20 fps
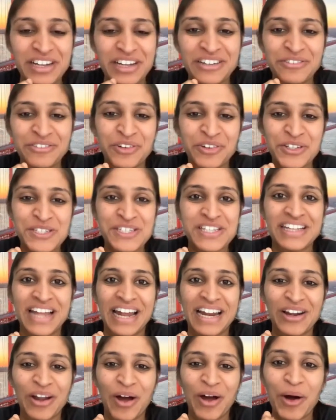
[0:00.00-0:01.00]
it was
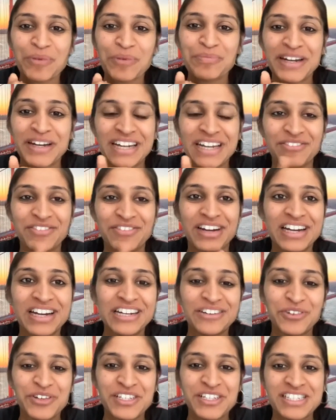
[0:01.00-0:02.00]
that long, but definitely
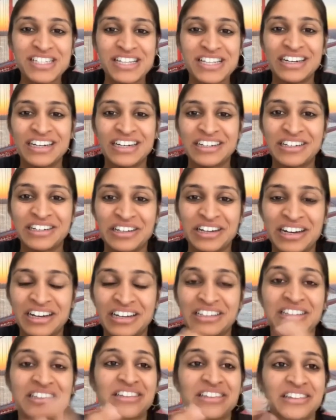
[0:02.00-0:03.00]
it was uh, uh,